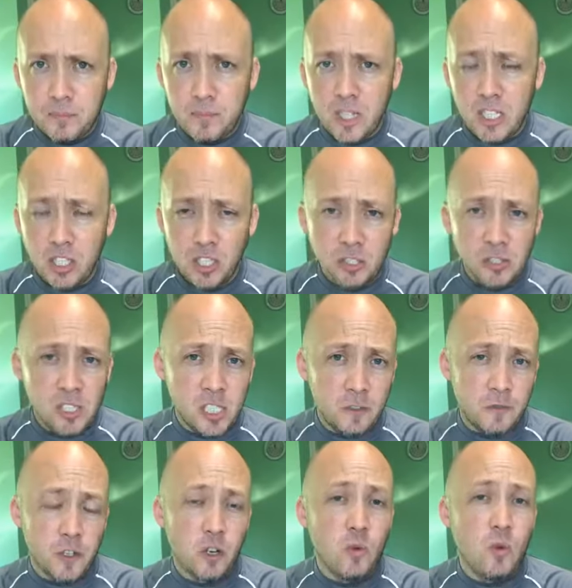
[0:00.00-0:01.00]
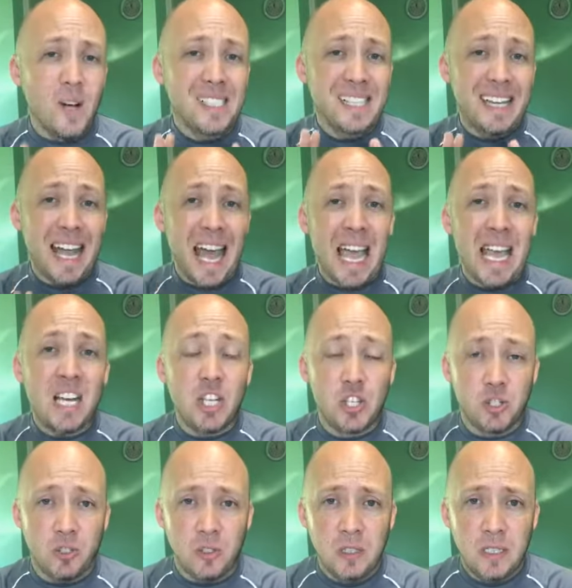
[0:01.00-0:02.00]
Lucifer was an
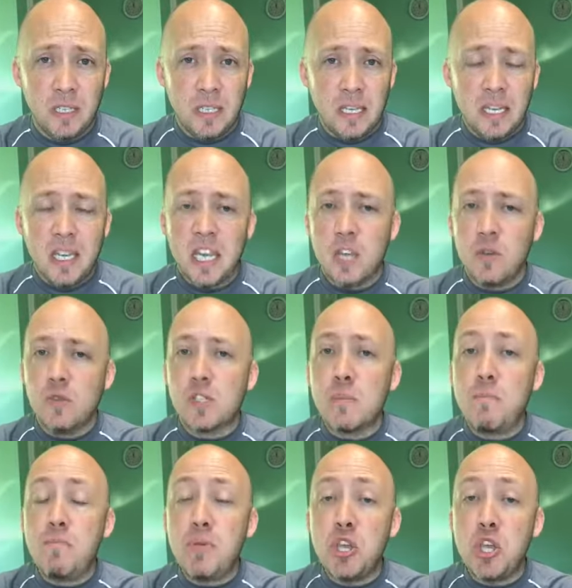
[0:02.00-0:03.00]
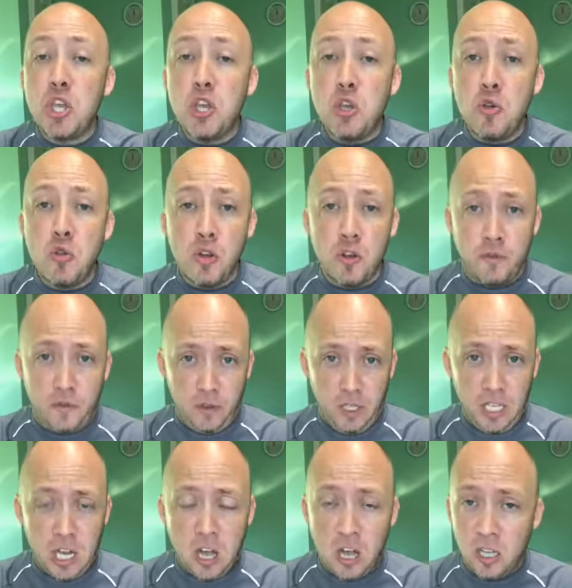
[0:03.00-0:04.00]
angel. He was beautiful
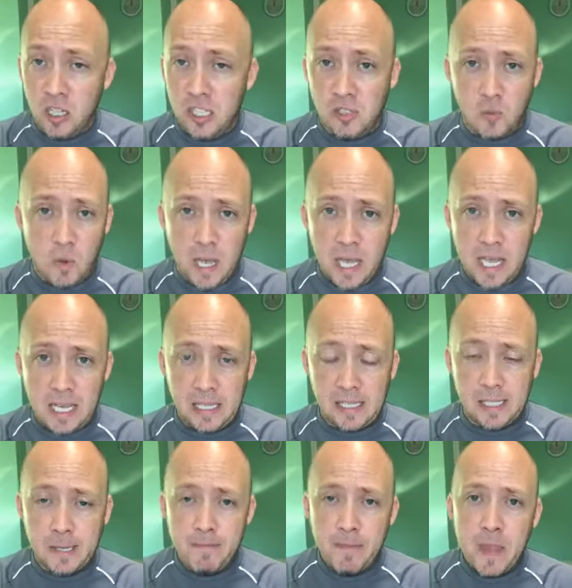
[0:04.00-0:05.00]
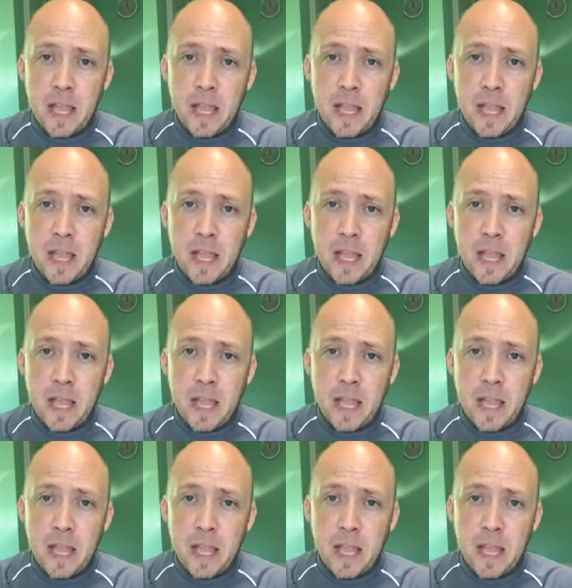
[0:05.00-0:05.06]
in all his ways.